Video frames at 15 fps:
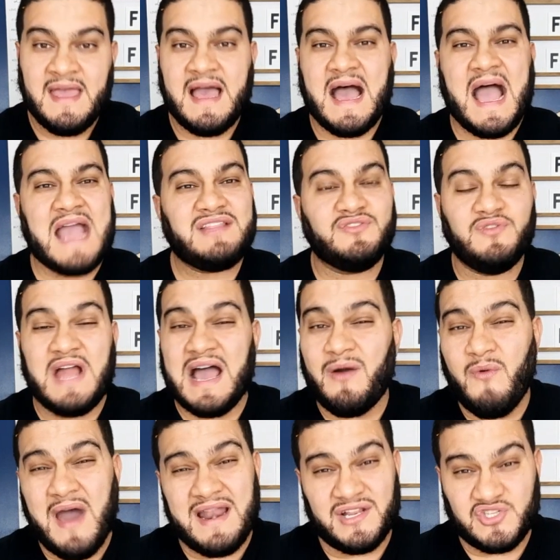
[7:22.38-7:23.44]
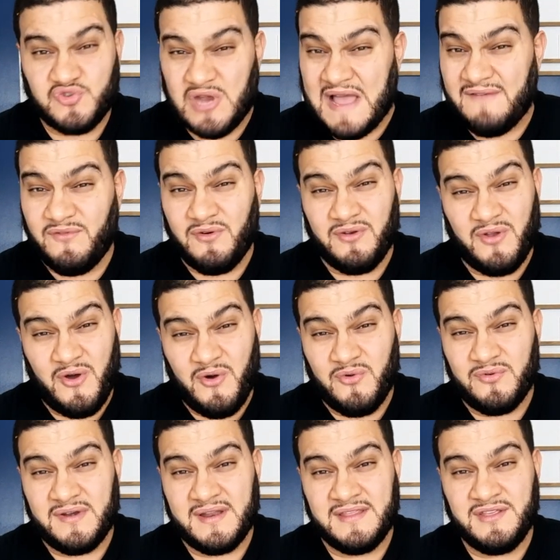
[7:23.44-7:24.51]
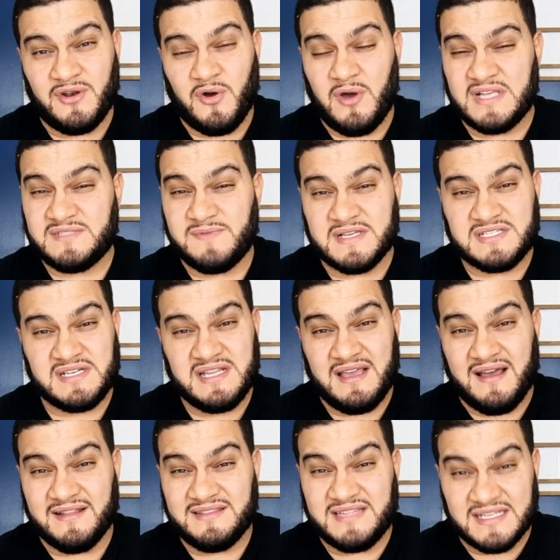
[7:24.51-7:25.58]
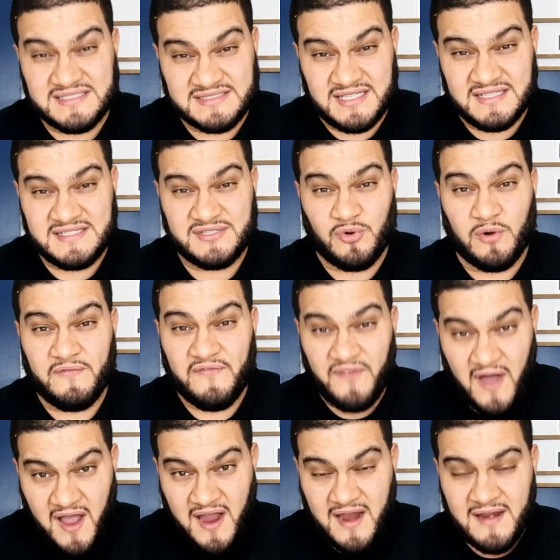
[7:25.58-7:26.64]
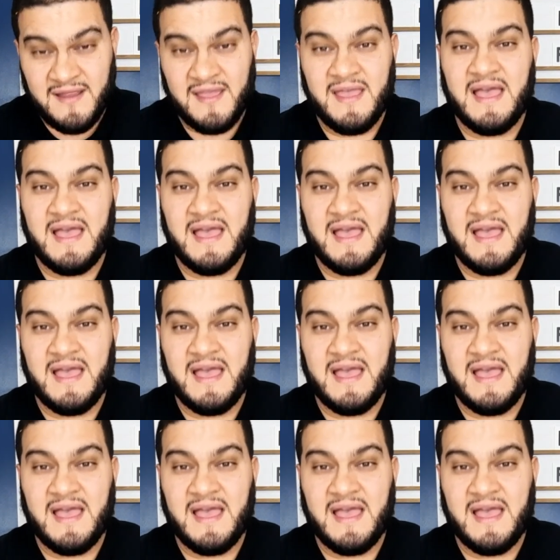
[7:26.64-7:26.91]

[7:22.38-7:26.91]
I do not want to travel alone, you know, especially uh, distance or far.